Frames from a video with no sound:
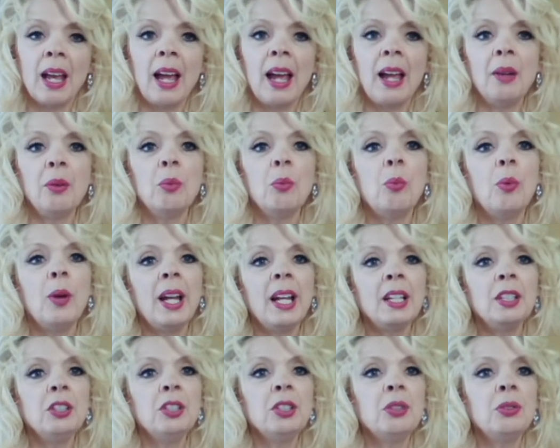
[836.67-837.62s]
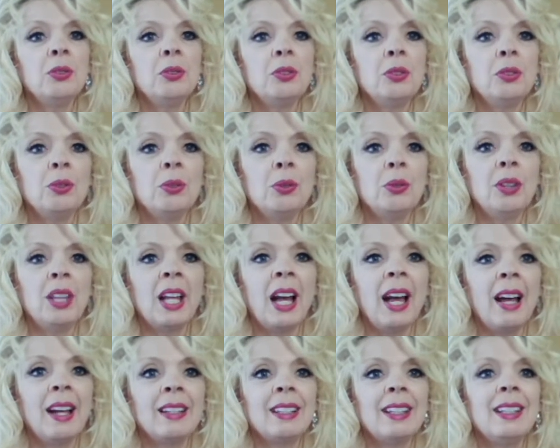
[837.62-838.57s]
And when you do
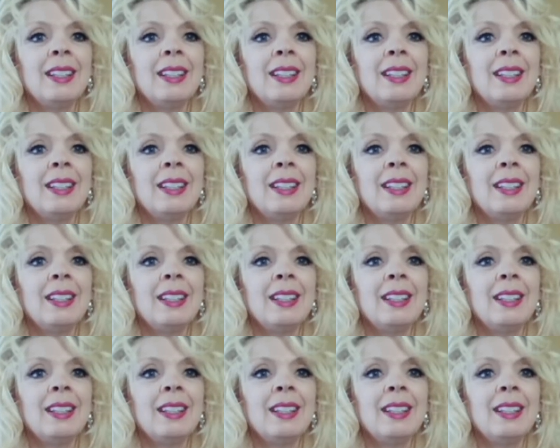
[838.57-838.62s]
that,